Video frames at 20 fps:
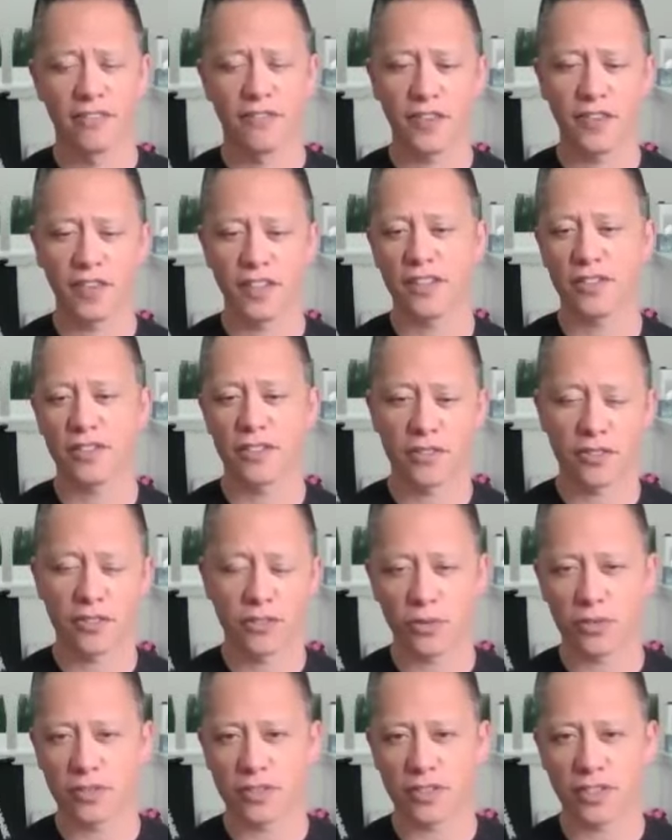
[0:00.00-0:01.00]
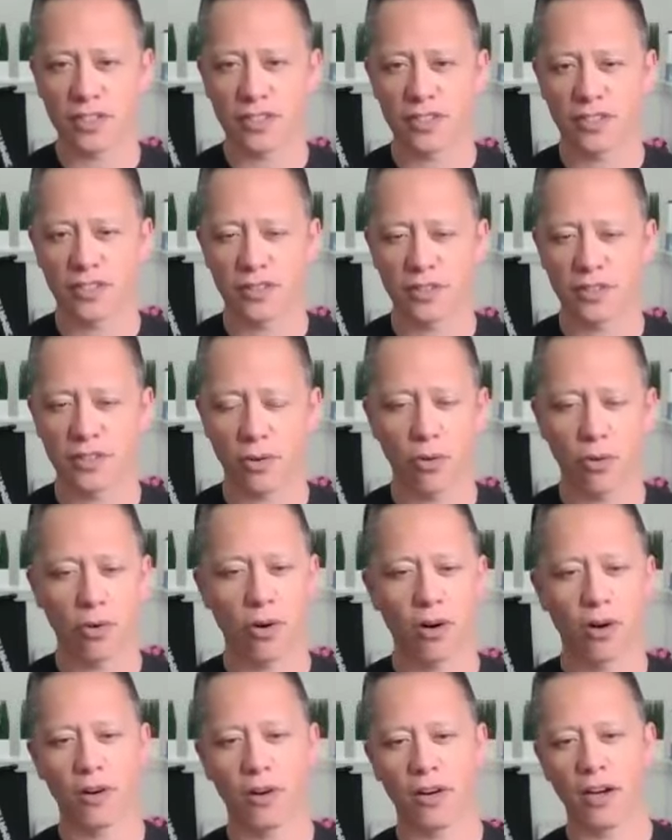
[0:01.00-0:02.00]
fitness enthusiast,
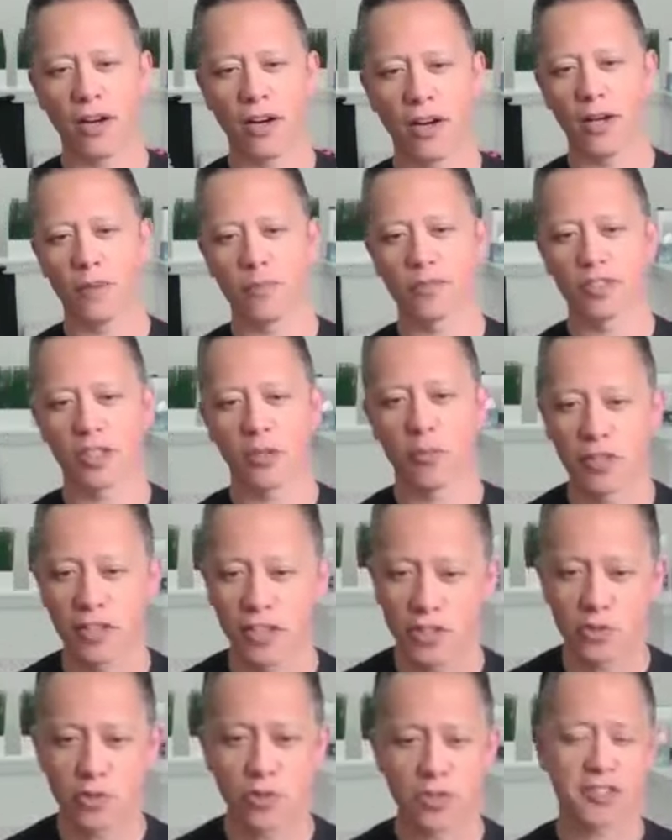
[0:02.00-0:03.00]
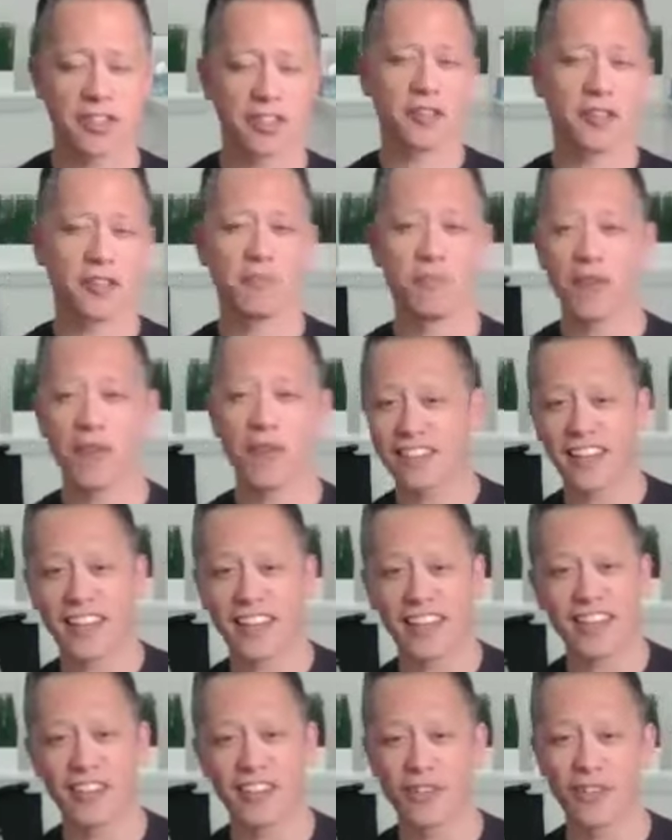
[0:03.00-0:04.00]
or someone interested in
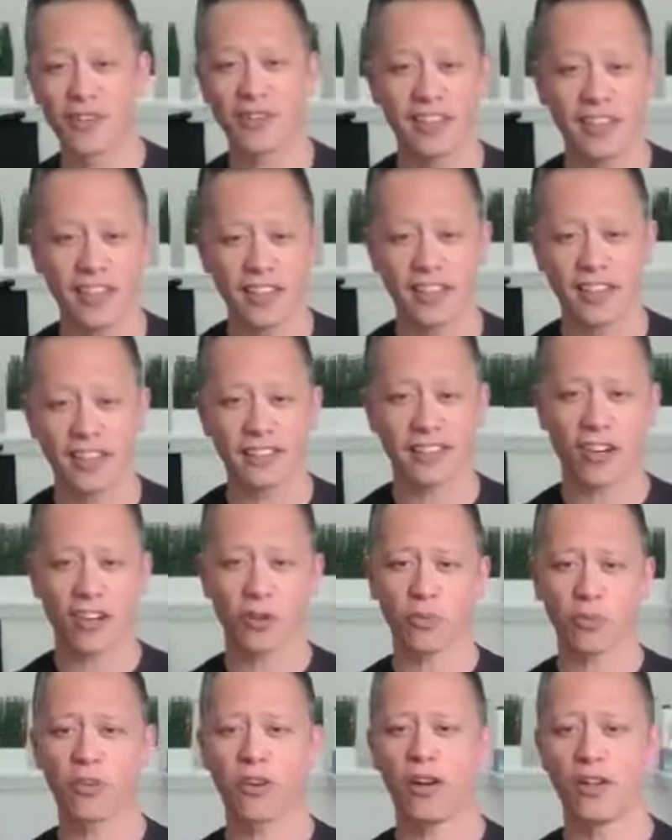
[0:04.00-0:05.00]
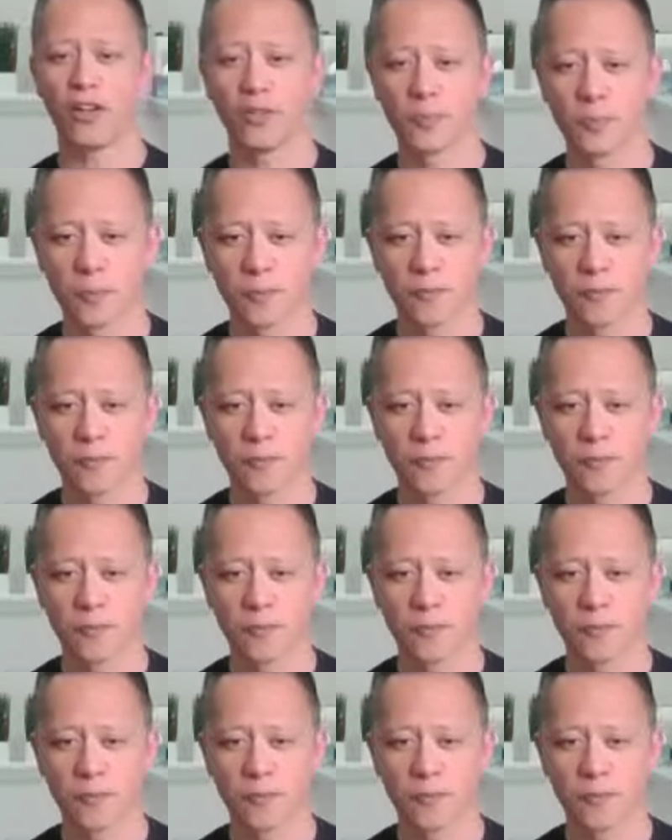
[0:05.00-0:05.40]
maintaining your knee health, aren't we all?